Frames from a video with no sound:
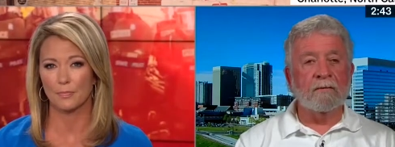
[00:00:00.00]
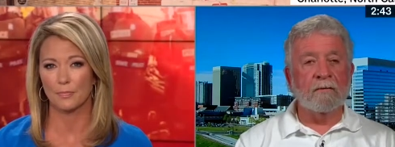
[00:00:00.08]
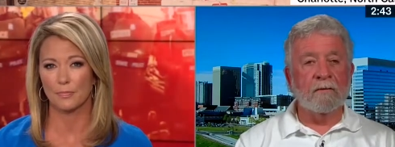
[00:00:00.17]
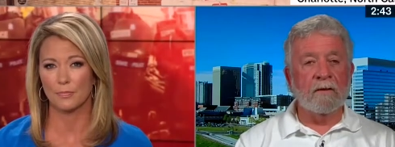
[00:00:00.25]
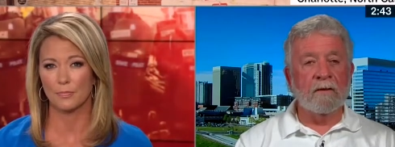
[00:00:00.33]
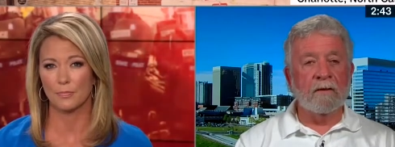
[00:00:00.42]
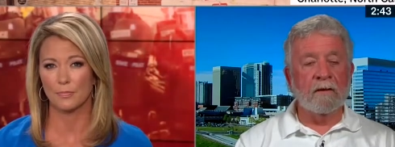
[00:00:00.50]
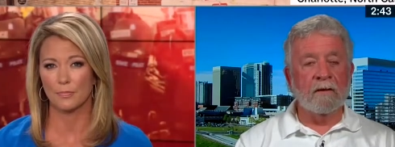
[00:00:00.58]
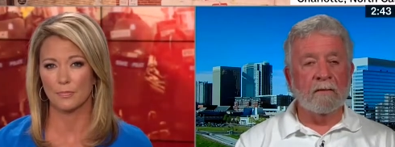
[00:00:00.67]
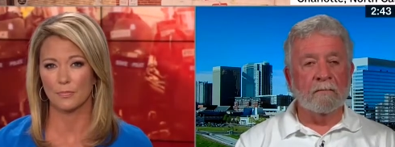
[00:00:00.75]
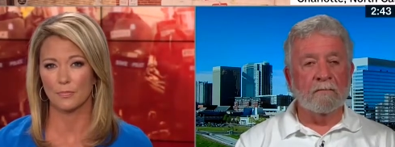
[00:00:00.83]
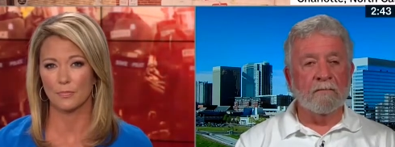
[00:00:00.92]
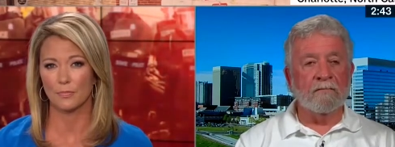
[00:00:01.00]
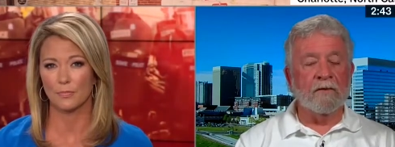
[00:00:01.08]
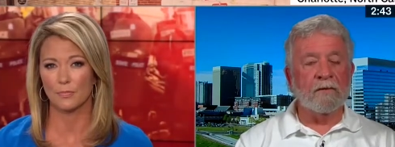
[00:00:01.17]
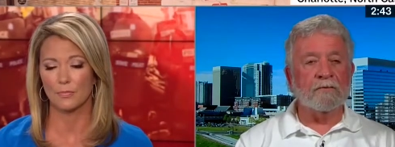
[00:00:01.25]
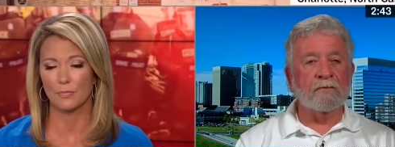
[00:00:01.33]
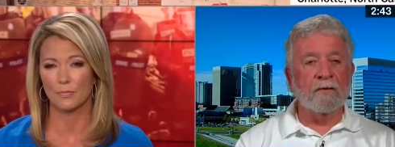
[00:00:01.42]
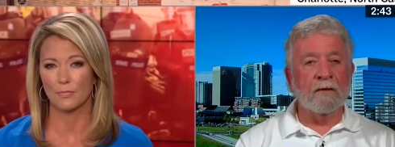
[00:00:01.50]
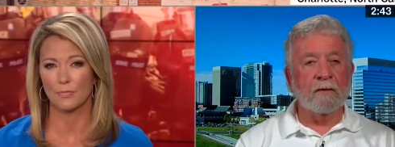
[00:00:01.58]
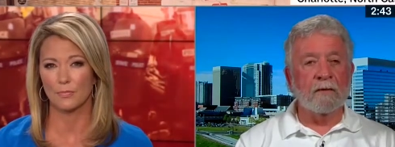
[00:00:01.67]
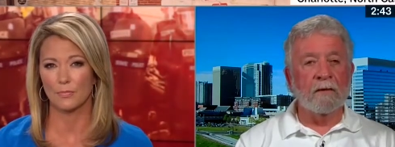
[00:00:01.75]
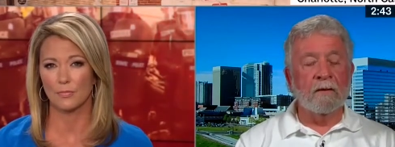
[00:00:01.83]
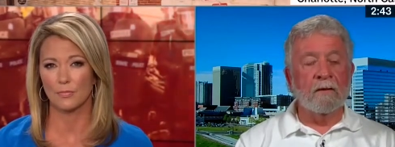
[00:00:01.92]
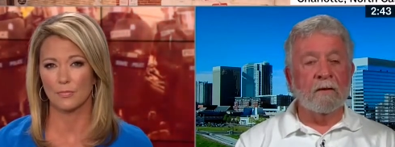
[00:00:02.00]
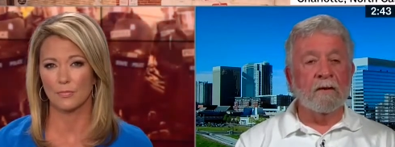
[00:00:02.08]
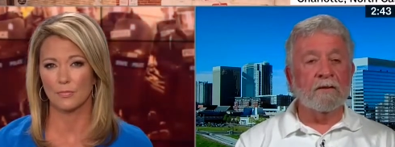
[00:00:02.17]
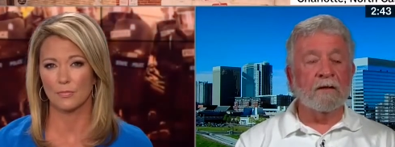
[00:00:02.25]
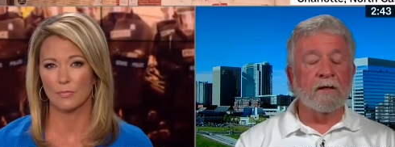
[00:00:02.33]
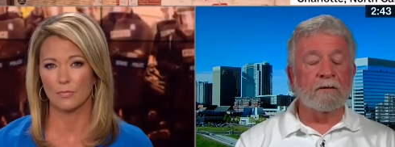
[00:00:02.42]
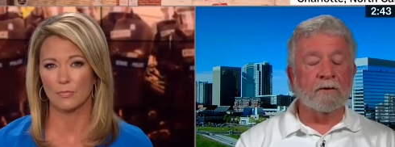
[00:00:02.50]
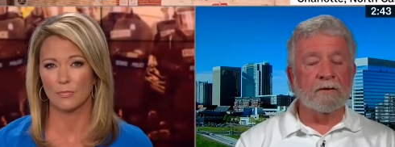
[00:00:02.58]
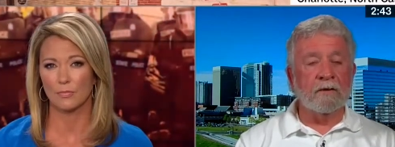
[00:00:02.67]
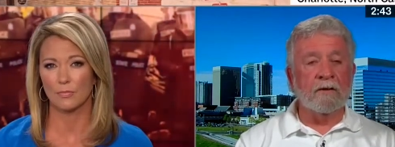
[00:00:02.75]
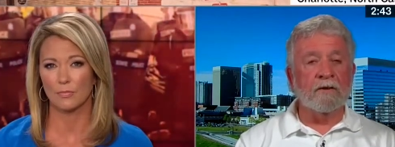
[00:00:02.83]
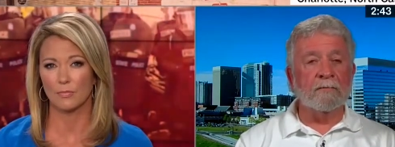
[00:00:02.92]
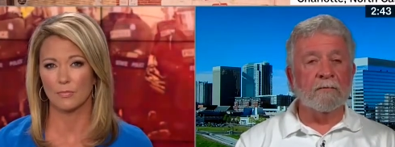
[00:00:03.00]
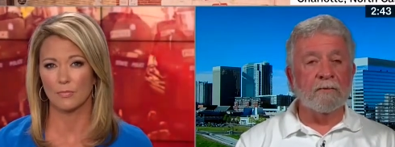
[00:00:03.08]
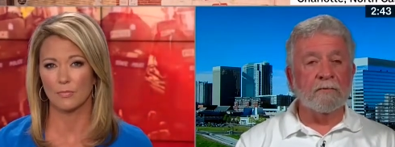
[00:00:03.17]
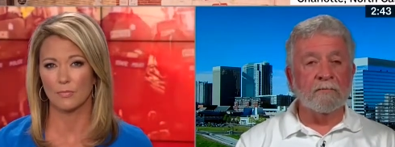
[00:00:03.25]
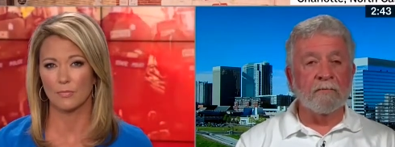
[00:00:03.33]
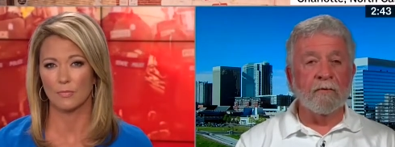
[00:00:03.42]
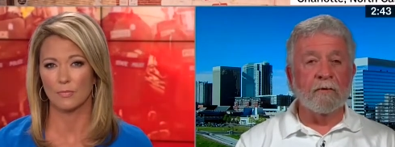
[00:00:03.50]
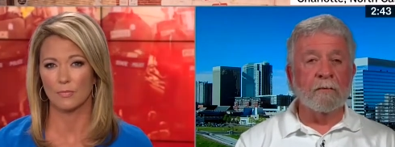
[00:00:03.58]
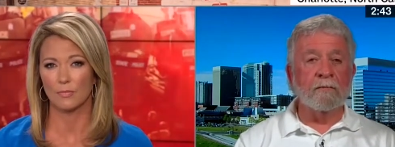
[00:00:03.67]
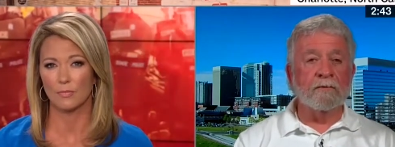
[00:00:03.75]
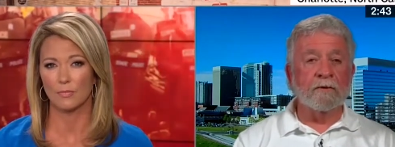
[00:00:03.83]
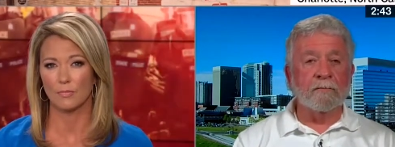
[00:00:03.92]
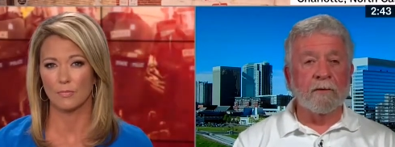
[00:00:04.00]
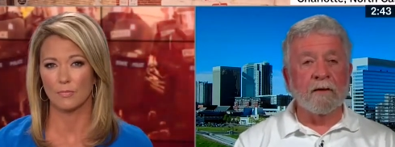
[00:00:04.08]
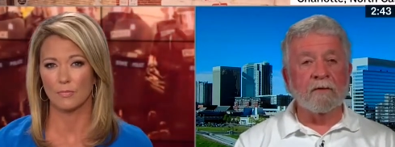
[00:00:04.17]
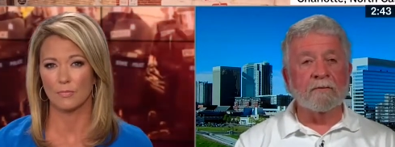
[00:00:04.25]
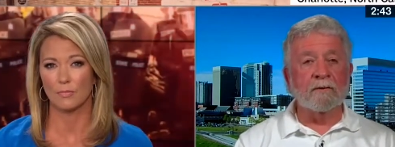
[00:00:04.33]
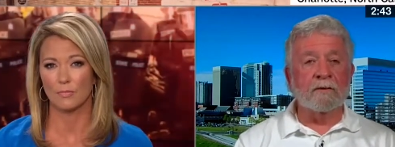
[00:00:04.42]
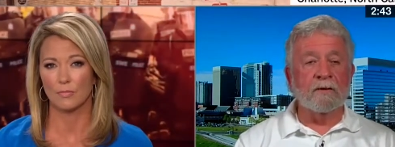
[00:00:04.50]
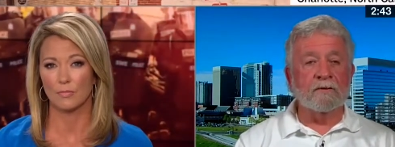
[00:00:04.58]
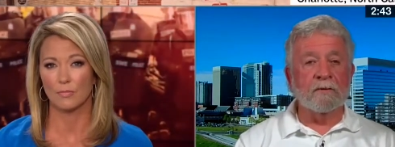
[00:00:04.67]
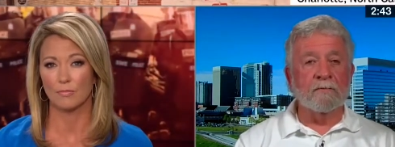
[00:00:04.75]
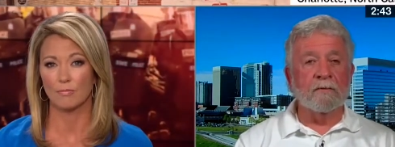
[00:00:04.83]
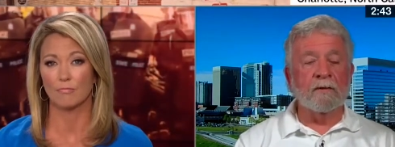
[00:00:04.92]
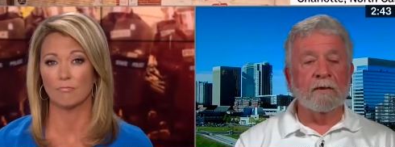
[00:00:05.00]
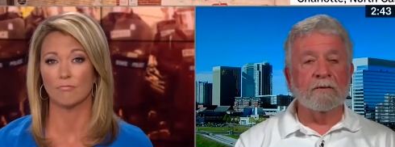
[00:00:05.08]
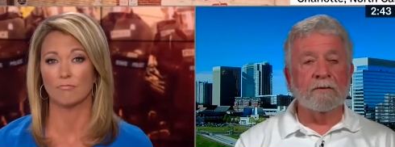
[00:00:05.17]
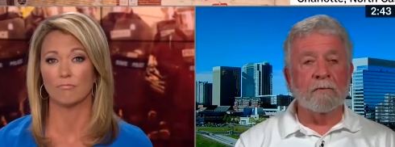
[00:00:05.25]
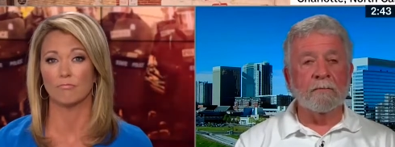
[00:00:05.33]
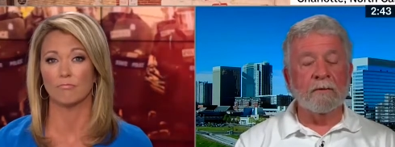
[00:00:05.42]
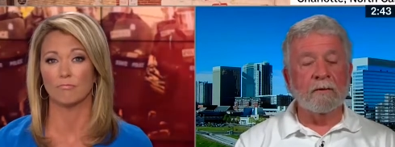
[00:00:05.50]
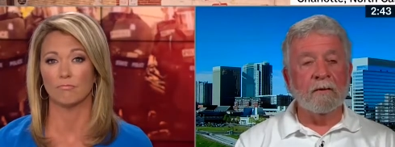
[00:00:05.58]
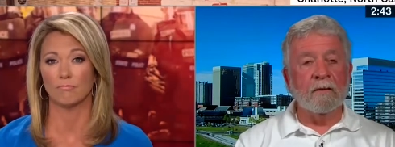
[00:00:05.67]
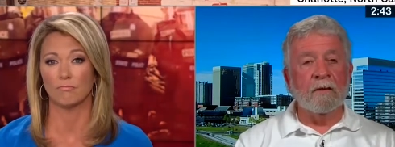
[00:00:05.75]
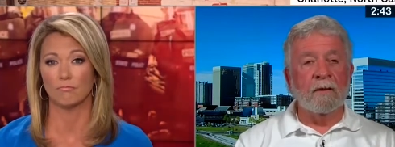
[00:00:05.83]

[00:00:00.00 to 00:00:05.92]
Speaker 1: The uh, professor there needs to actually study some history before he opens his mouth and says something that's stupid.